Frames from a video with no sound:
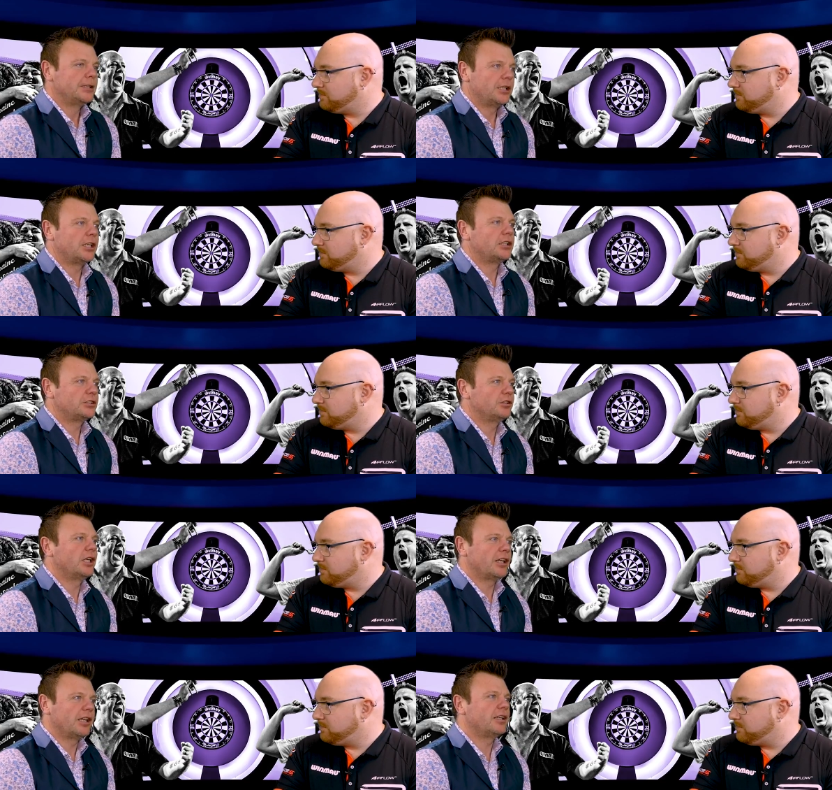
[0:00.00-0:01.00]
Speaker 1: So
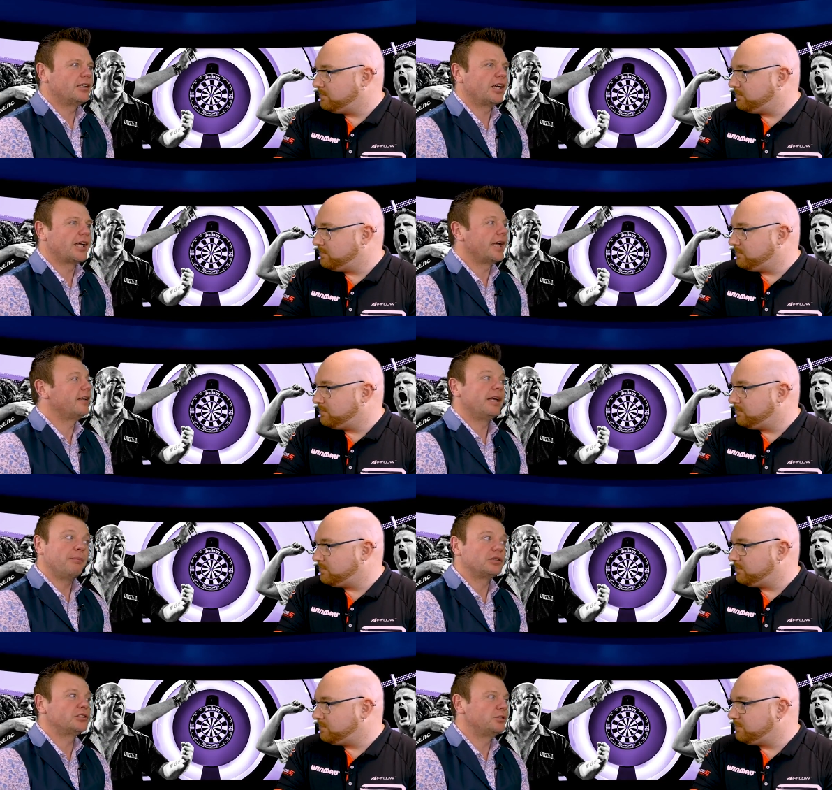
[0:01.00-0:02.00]
yeah, they
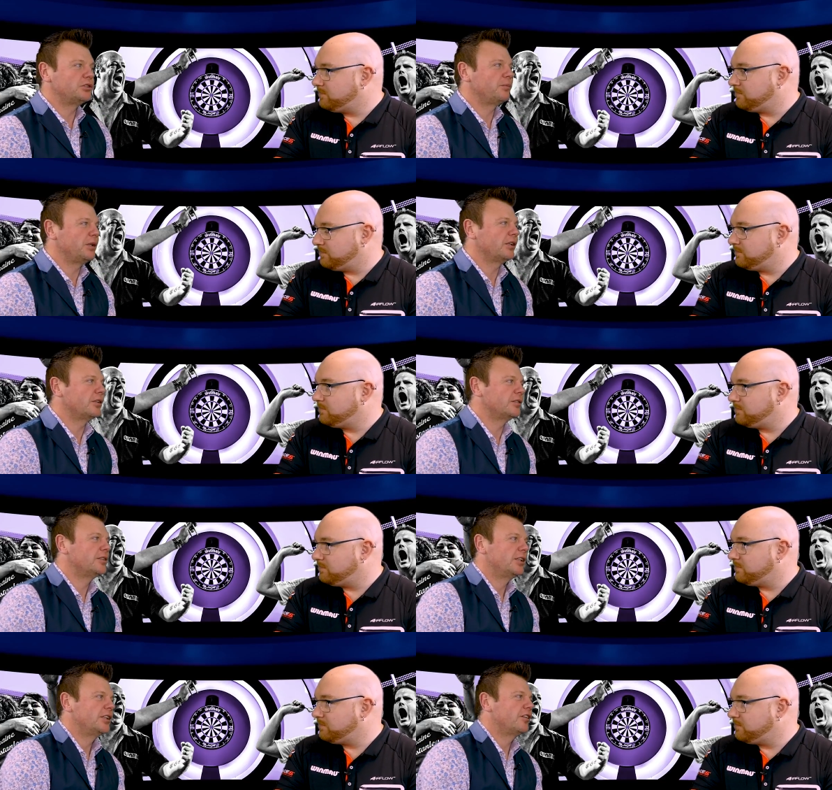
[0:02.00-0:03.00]
must know something that
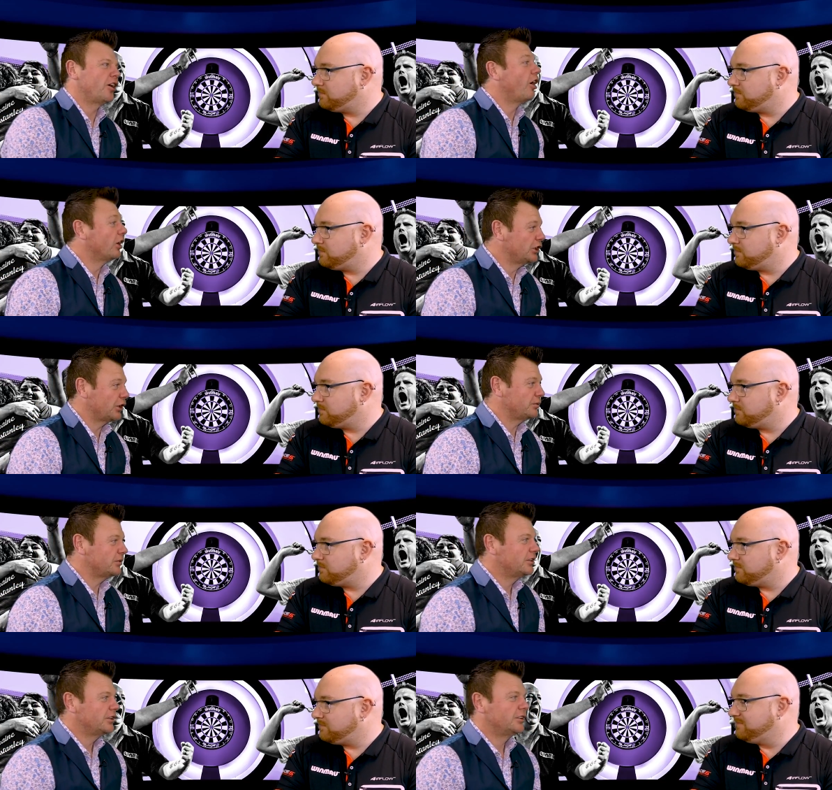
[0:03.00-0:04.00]
I
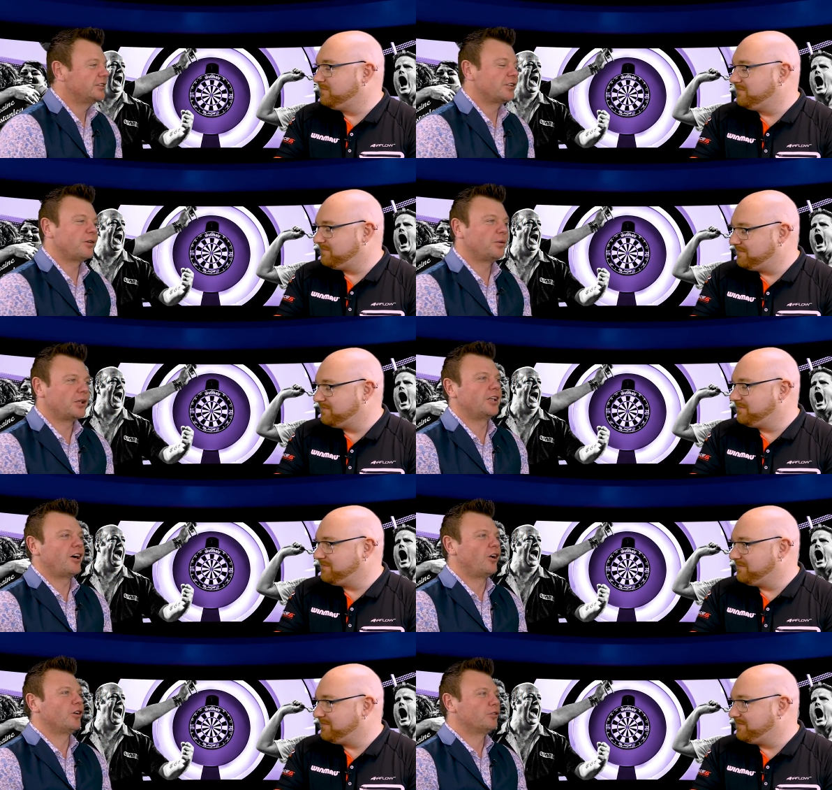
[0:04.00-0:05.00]
don't. So
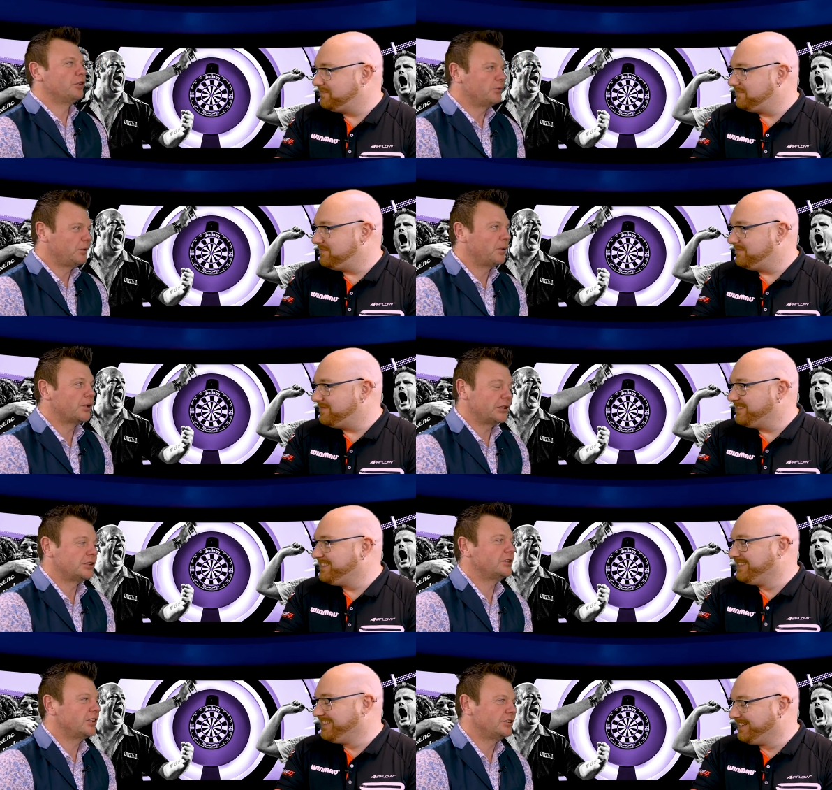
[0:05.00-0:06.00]
I'll agree with the bookies
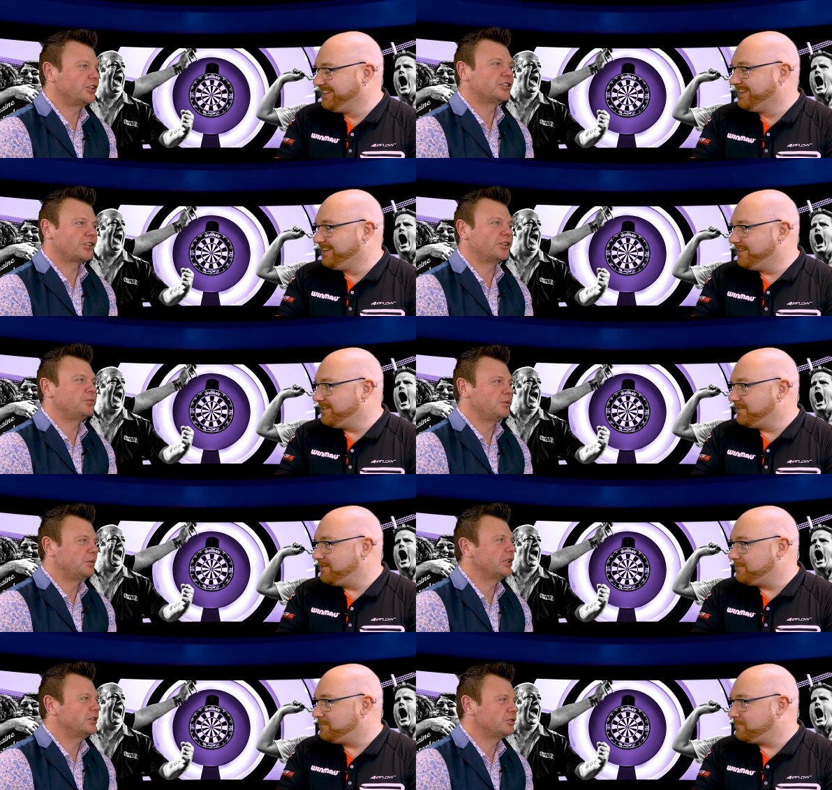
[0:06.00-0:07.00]
and just side with
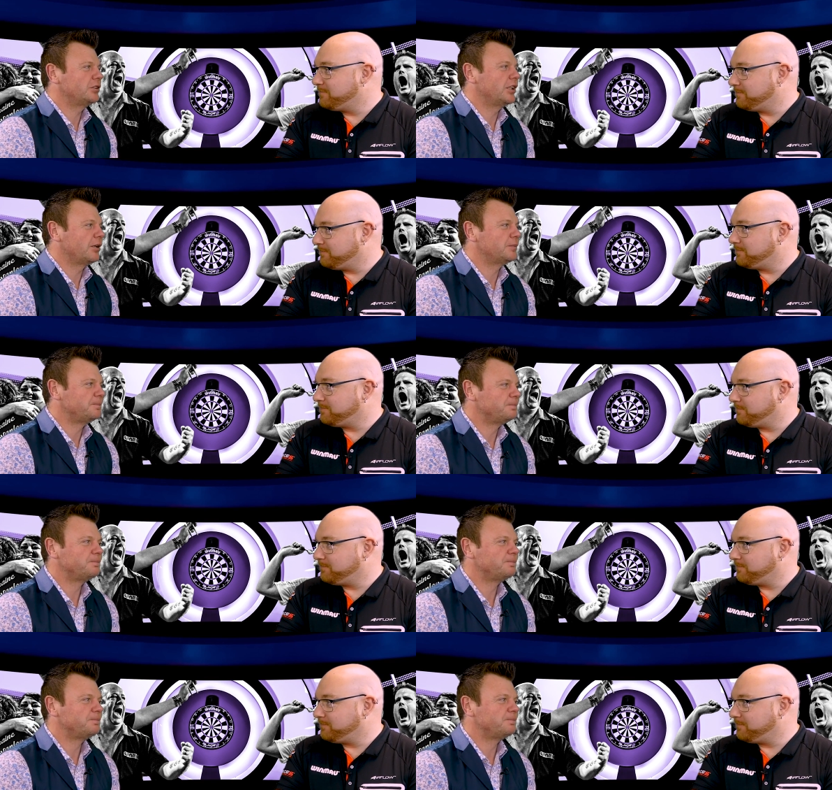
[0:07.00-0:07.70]
McKinstry in that one.